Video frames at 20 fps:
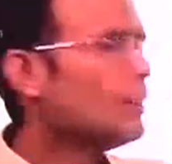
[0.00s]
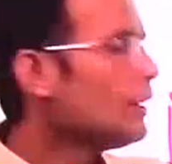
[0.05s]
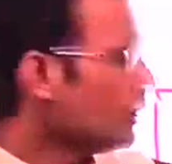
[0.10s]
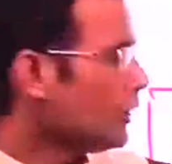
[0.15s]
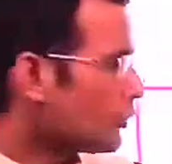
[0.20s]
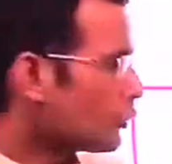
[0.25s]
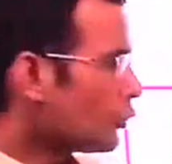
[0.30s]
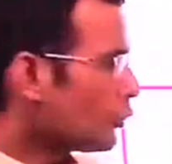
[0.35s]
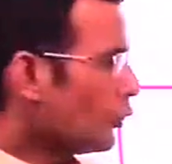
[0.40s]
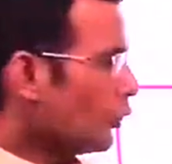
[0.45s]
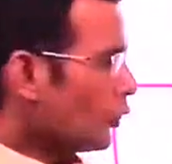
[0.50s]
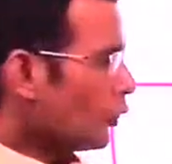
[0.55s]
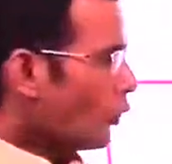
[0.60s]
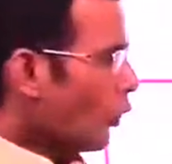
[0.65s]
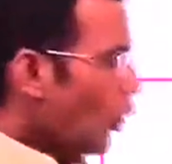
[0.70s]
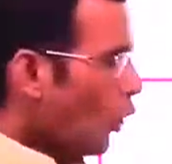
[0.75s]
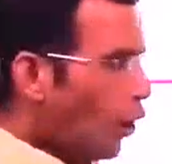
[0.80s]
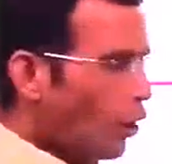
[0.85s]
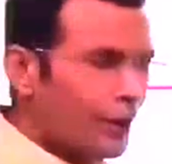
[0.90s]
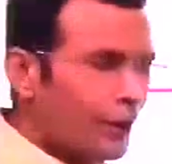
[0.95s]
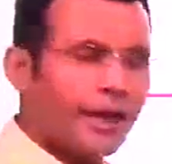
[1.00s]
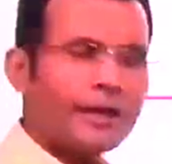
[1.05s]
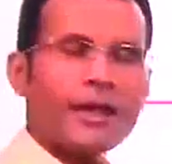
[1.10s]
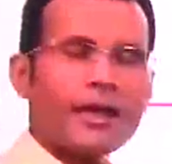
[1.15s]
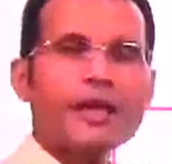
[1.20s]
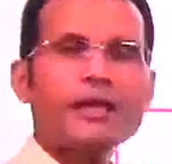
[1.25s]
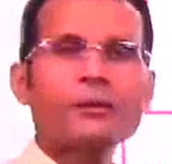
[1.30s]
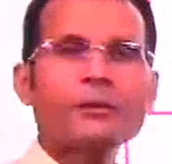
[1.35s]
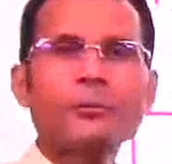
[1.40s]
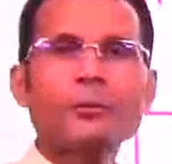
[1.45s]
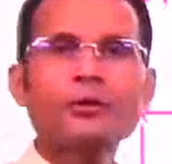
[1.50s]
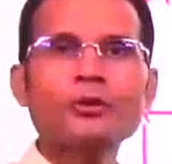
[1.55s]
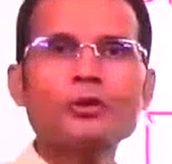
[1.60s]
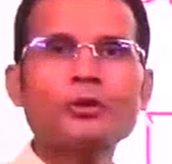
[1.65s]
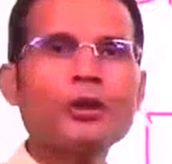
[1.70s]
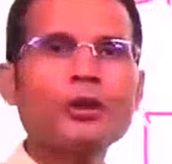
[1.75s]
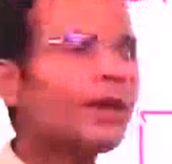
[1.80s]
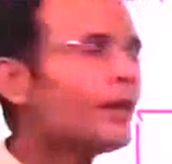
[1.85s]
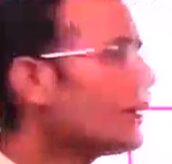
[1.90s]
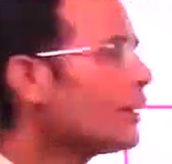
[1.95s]
So all cations put
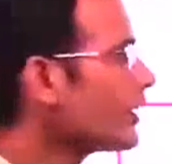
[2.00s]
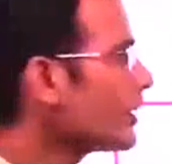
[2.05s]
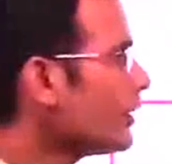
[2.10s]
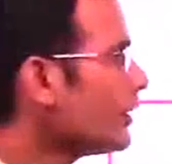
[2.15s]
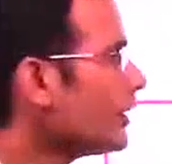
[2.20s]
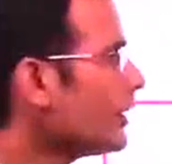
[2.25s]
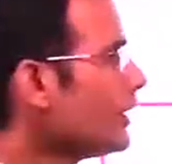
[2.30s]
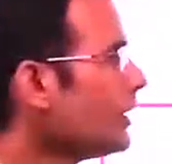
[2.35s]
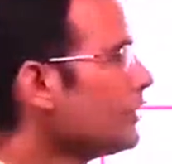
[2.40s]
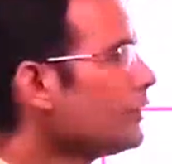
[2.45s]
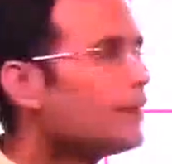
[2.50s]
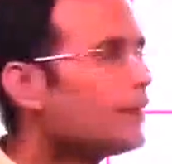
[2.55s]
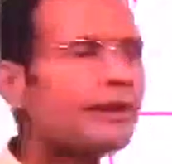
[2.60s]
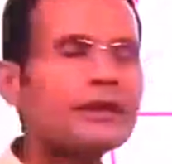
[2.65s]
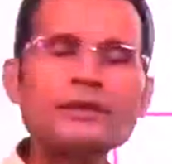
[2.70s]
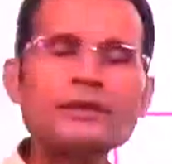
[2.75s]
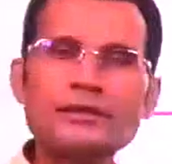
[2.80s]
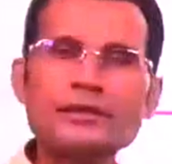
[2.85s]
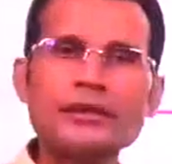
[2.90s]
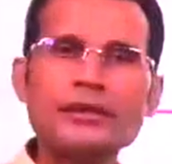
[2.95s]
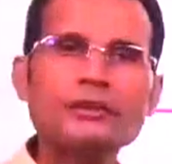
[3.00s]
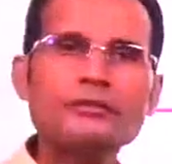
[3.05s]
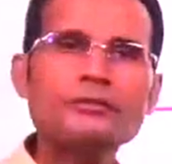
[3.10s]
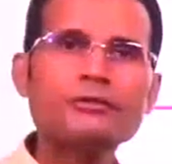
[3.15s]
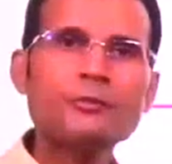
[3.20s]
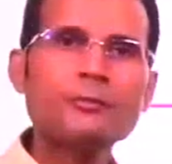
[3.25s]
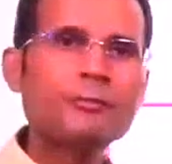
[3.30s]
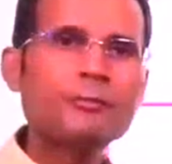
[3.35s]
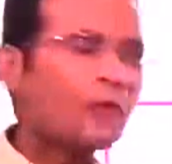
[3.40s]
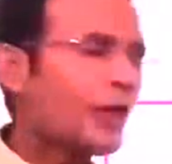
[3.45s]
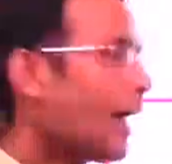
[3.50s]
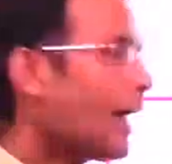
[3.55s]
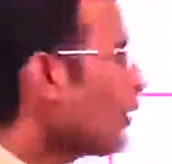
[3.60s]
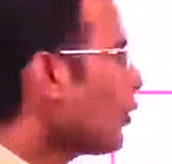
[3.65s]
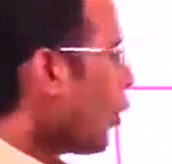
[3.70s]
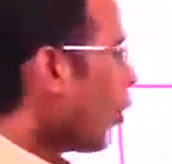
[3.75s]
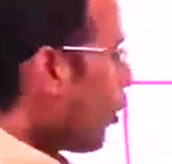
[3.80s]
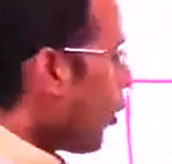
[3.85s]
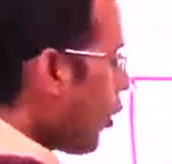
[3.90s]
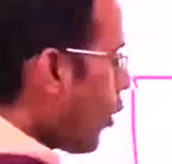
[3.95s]
together in the ECF and
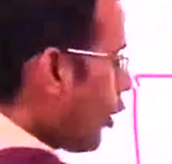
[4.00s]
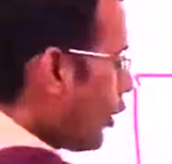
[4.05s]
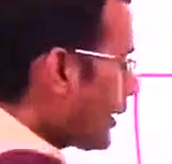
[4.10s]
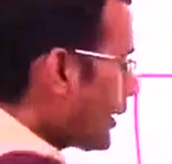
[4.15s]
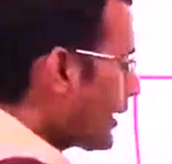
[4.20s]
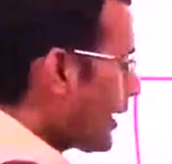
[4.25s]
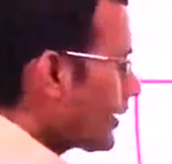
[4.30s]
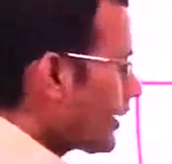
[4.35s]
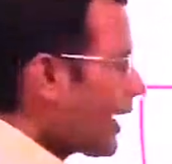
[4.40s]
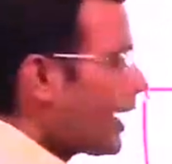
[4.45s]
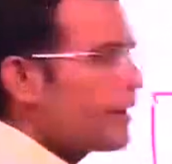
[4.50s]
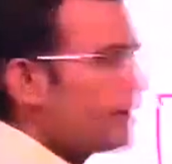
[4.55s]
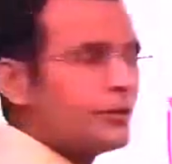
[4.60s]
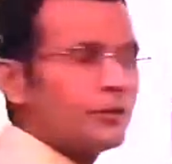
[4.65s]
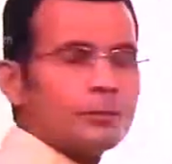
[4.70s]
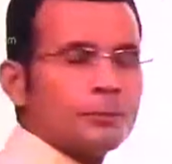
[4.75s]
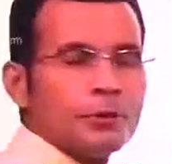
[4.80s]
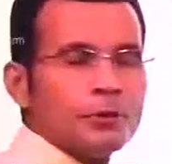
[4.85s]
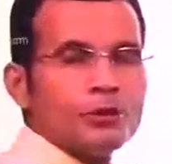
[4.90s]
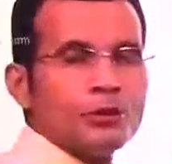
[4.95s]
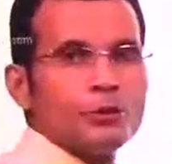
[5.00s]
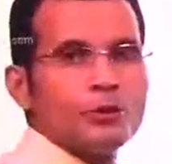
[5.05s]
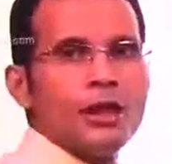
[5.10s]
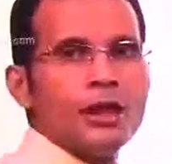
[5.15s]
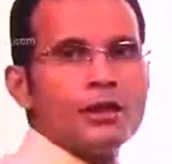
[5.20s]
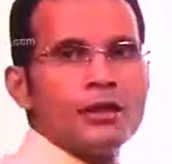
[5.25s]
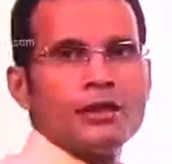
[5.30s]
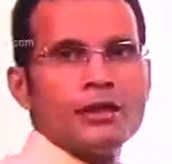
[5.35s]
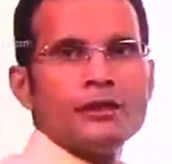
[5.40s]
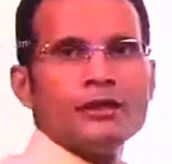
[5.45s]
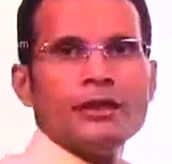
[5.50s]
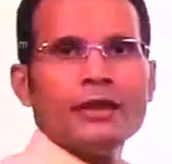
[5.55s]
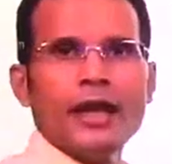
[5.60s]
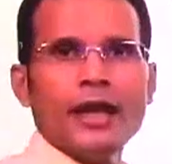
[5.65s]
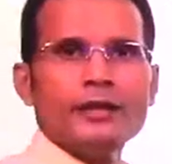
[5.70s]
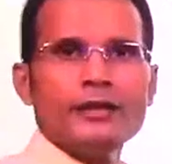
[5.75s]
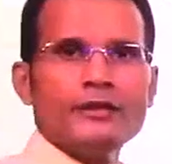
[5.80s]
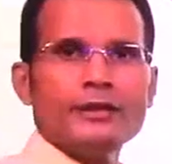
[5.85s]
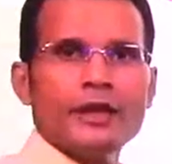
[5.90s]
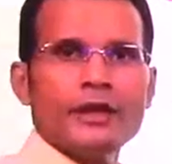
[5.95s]
all cations put together in the
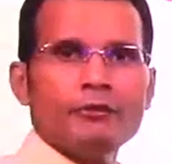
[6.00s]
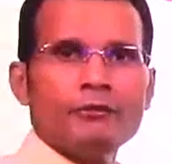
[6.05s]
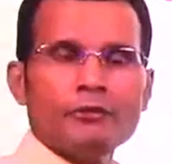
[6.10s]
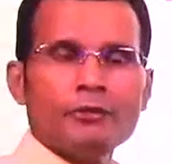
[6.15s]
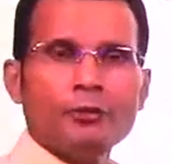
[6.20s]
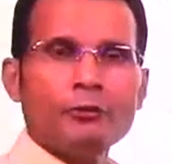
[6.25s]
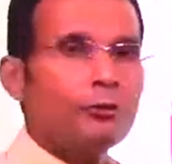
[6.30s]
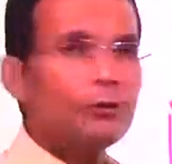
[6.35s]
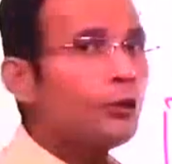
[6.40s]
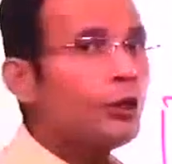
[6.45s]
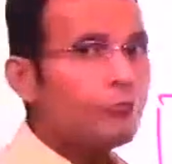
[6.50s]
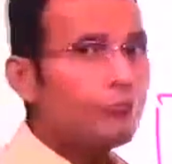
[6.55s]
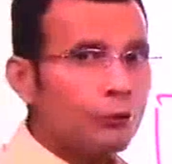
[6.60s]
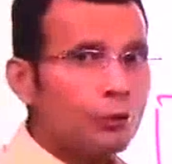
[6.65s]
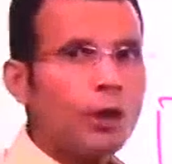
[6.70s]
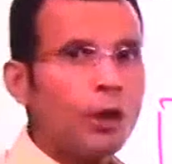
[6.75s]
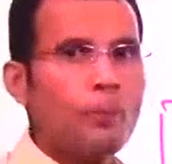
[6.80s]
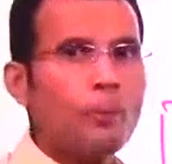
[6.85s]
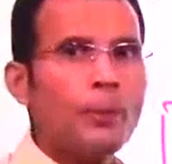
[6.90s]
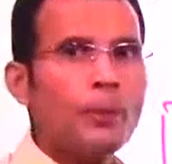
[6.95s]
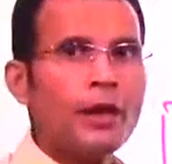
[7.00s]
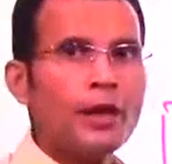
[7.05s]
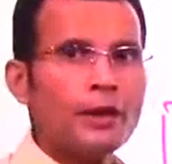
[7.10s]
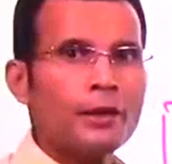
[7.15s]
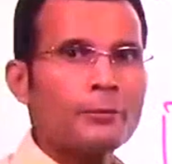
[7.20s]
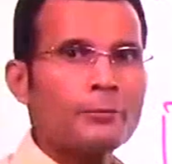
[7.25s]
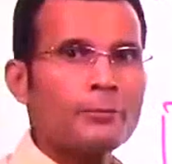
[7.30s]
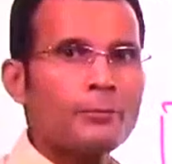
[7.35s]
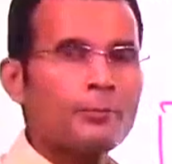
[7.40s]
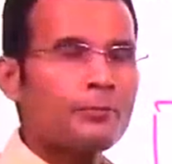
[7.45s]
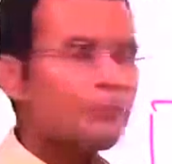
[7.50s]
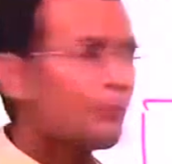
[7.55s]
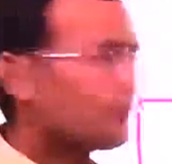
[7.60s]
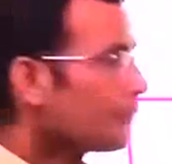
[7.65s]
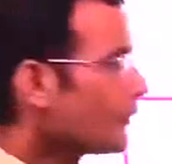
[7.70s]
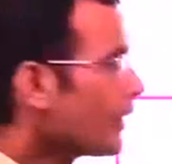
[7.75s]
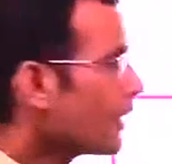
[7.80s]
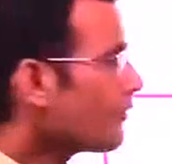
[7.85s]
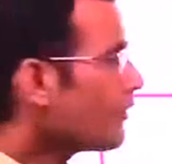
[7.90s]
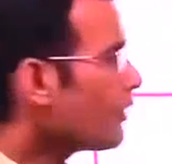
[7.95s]
ICF, if you compare,
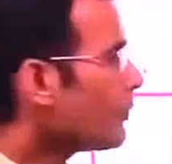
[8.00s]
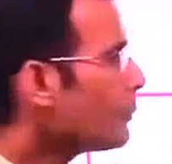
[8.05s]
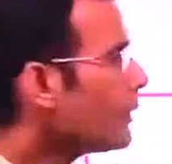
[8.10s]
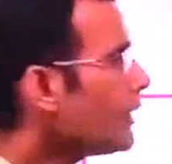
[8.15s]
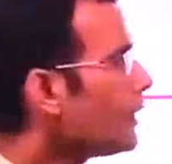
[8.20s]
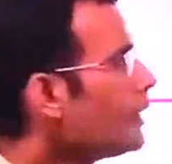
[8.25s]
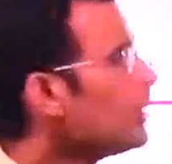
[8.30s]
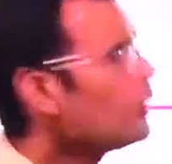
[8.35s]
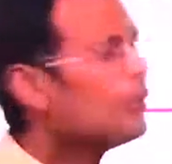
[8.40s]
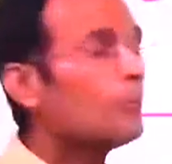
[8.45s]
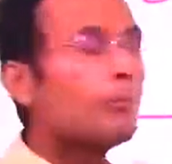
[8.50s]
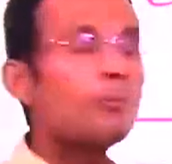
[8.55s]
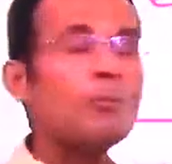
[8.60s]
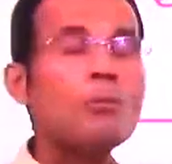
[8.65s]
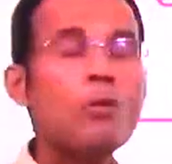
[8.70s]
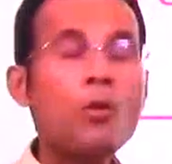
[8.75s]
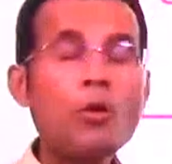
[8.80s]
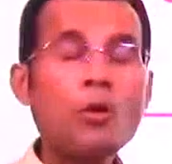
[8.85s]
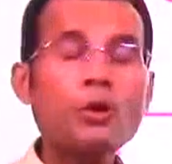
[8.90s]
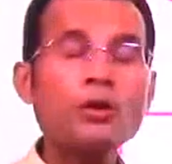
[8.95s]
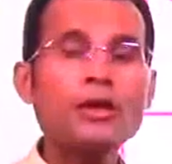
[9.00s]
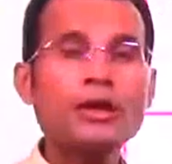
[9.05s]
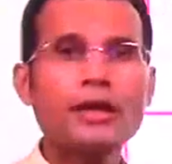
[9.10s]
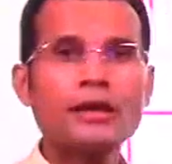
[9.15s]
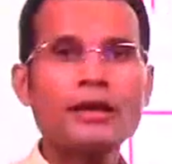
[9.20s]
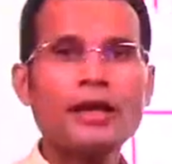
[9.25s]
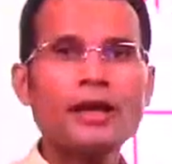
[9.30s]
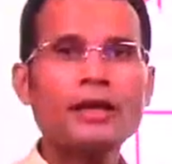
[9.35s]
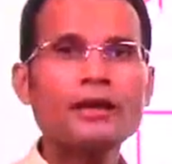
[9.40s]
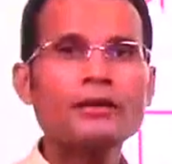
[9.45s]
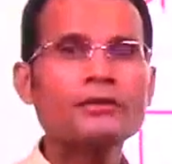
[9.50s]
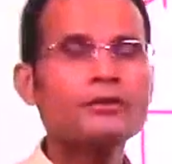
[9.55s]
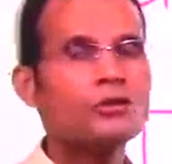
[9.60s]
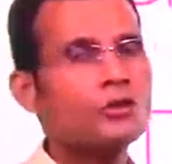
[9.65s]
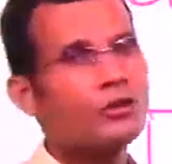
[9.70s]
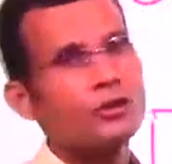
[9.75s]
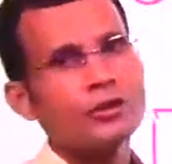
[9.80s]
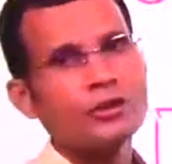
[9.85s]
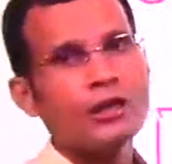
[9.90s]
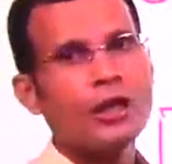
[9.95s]
there will be more cations
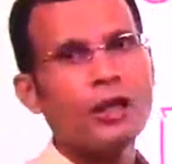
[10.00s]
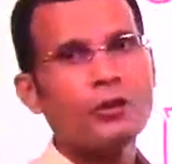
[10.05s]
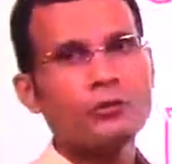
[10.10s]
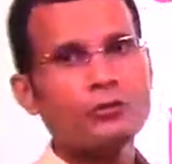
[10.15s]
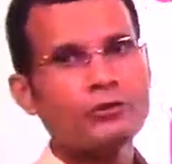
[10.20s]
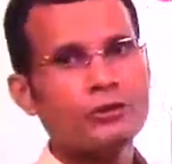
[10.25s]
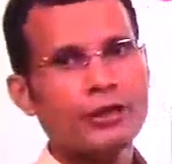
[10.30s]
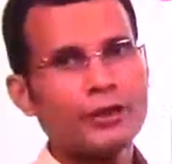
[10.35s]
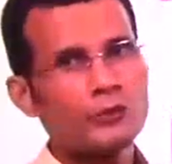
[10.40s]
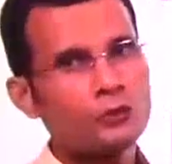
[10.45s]
on the outside.